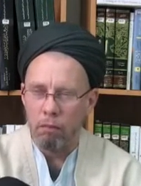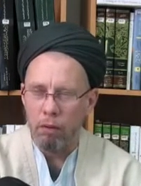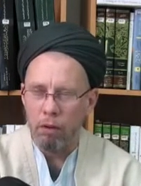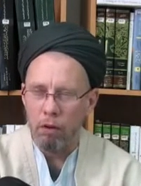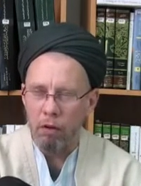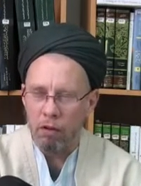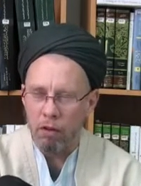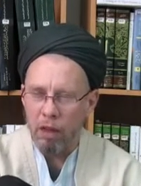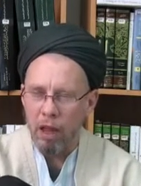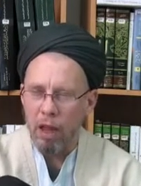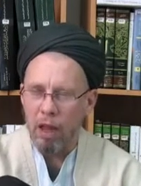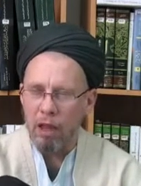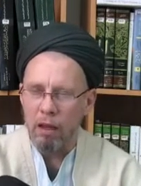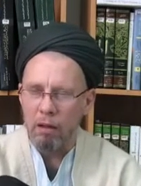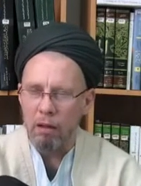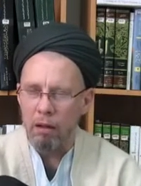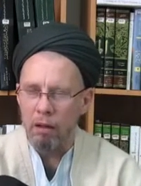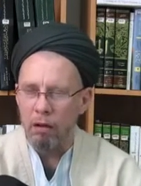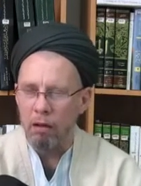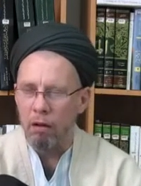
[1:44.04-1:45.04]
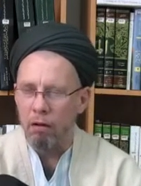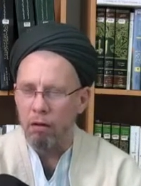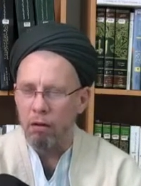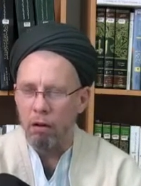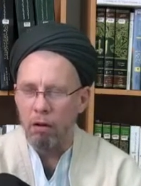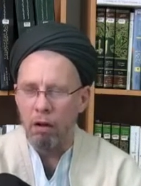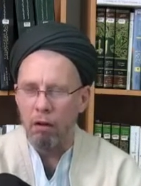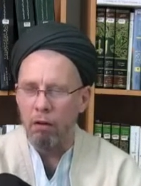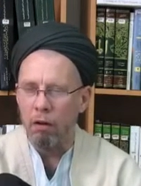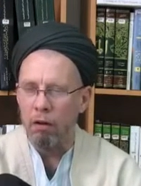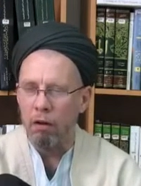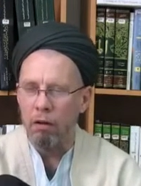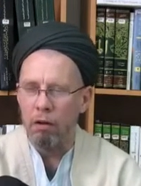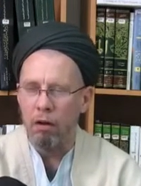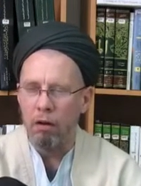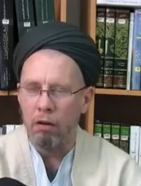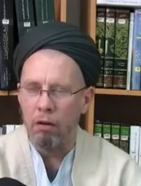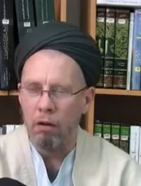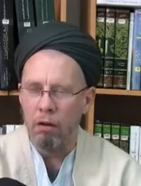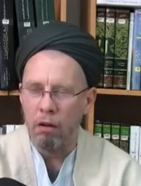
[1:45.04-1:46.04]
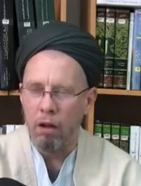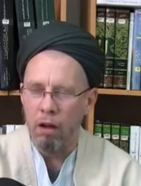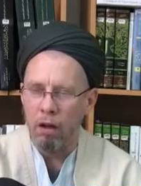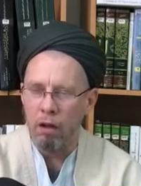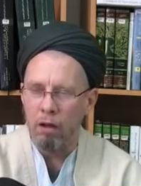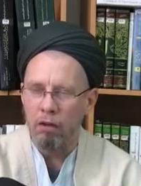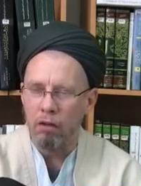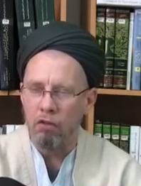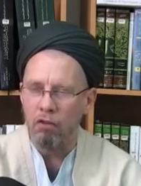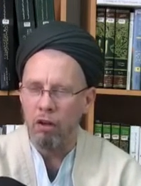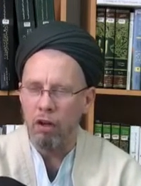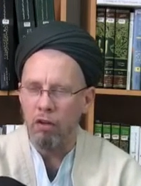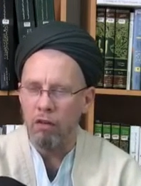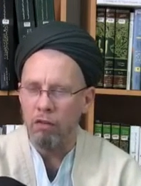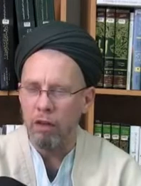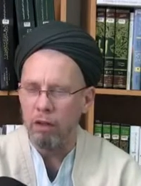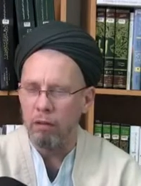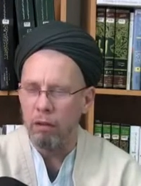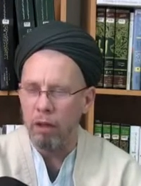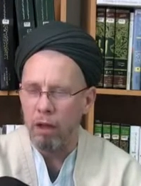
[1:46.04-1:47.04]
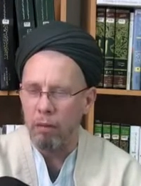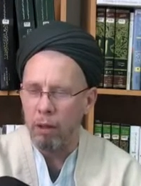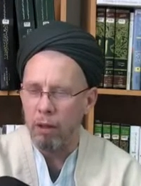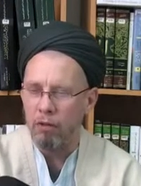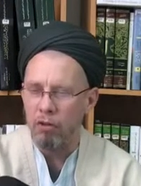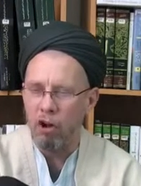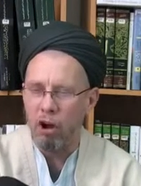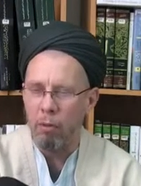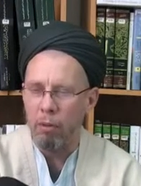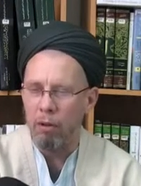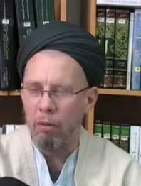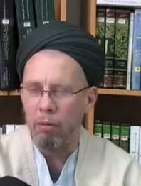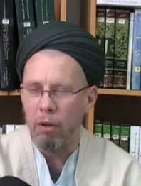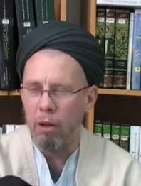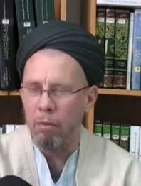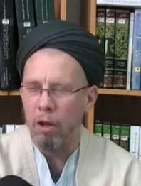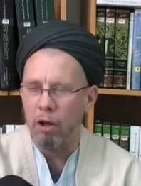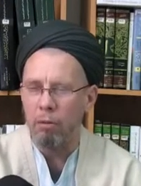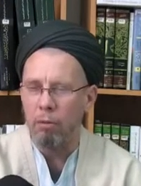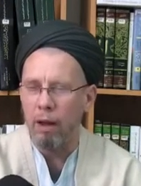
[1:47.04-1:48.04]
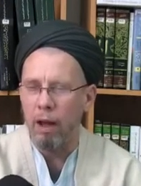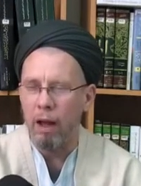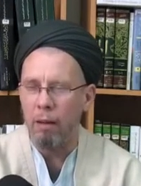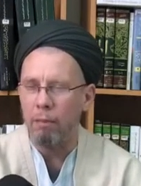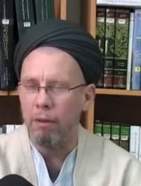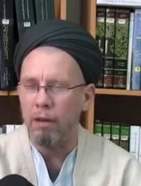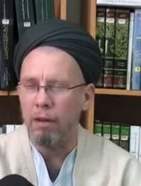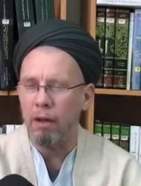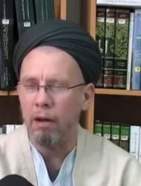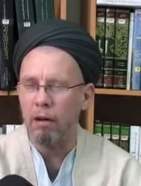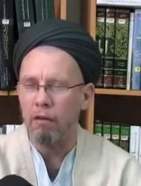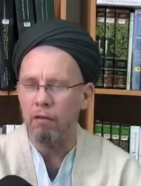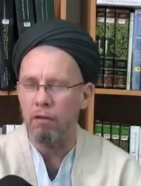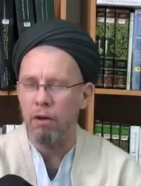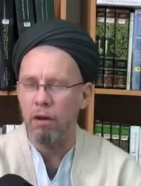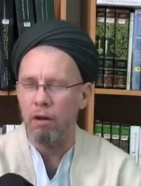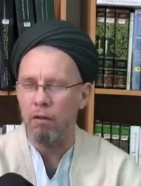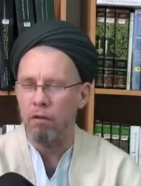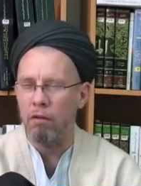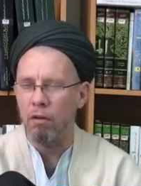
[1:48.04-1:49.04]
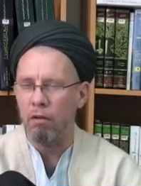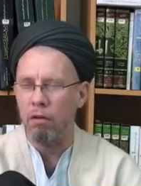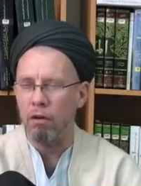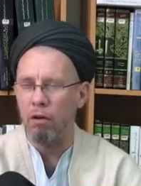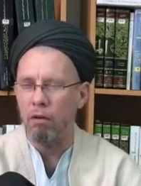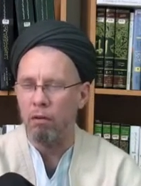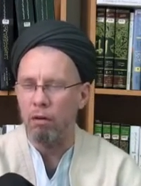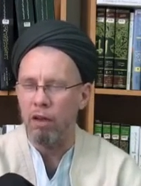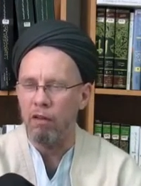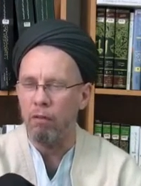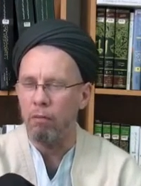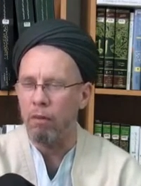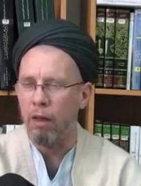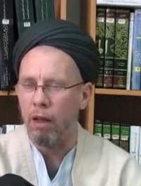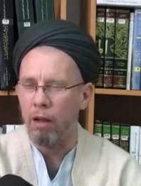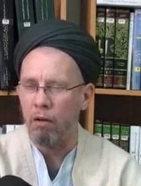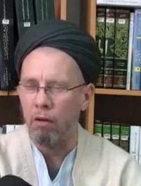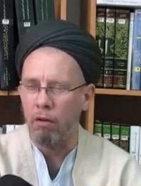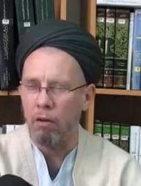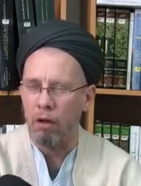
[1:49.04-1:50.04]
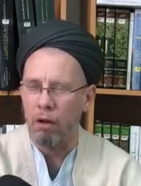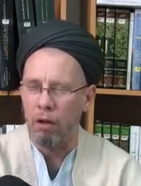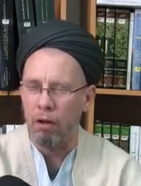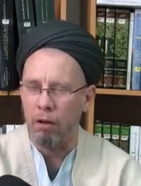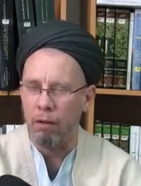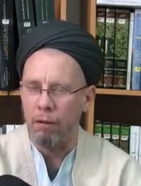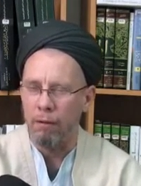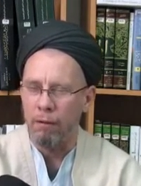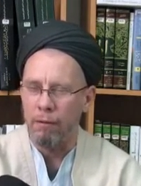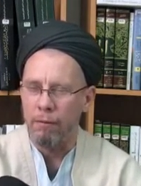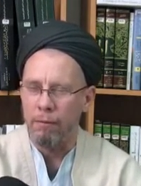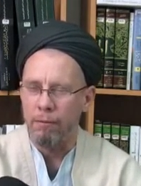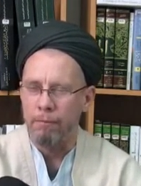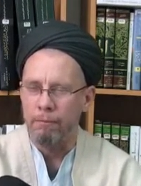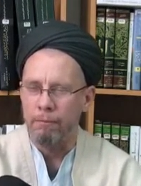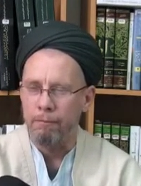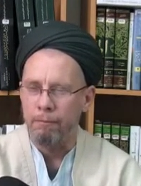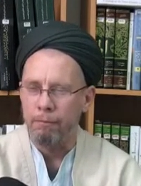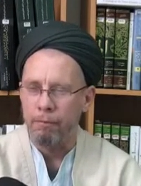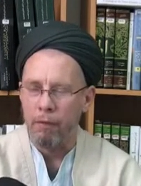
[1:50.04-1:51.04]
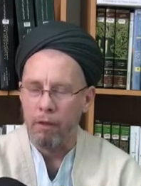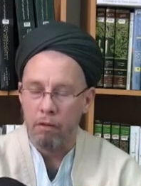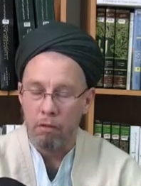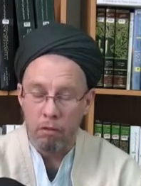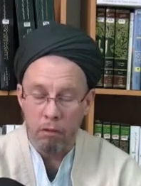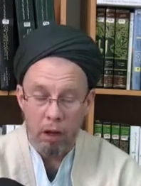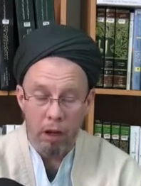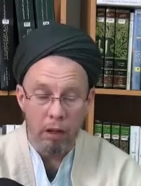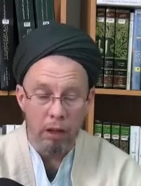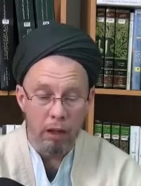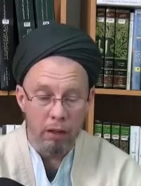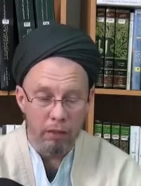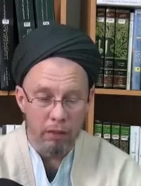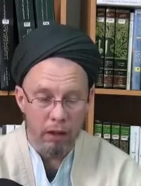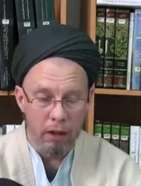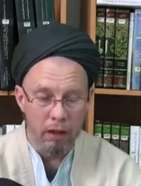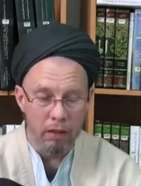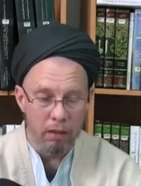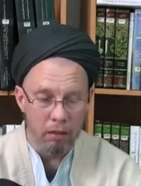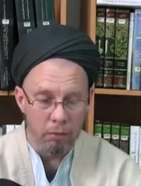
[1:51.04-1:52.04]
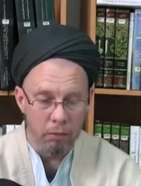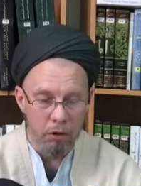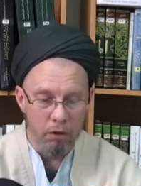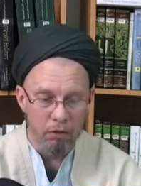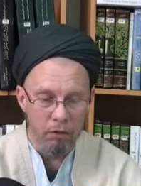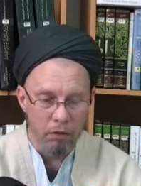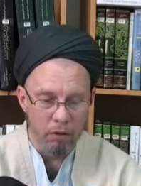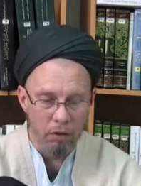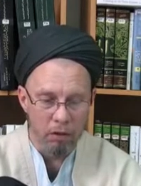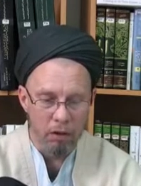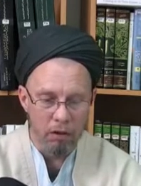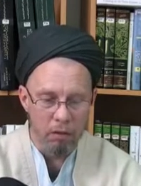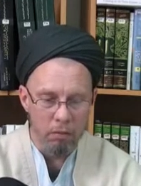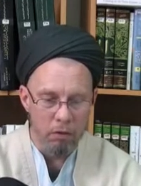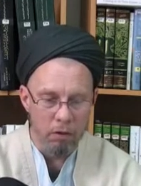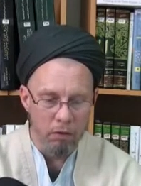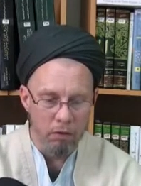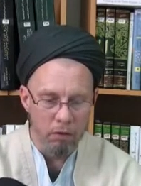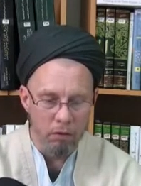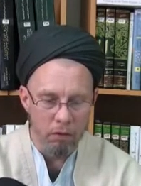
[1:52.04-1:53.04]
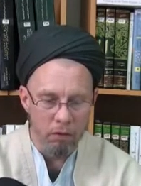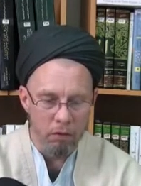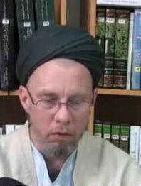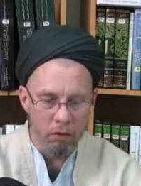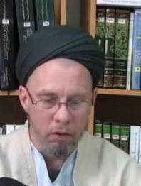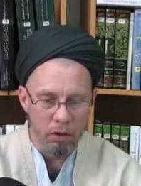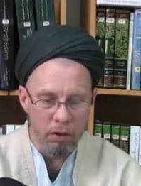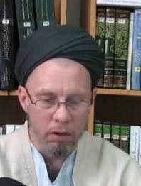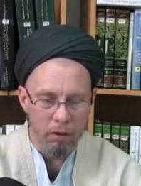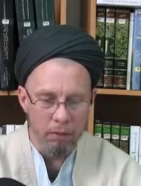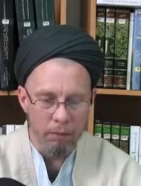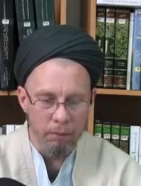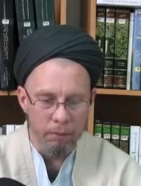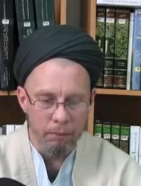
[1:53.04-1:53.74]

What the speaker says: their state, and, you know, Allah can just change it. They make tawbah of them, Allah make them happy, and they're happy. So, you know, give them that, Allah. I like that. It's a beautiful story.